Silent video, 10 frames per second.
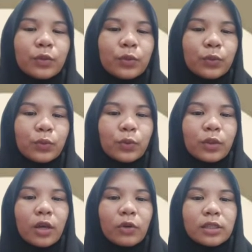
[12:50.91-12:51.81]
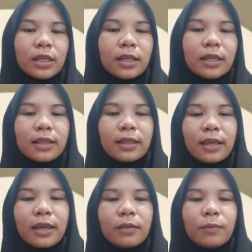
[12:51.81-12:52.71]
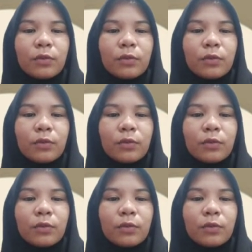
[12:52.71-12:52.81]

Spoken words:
2010,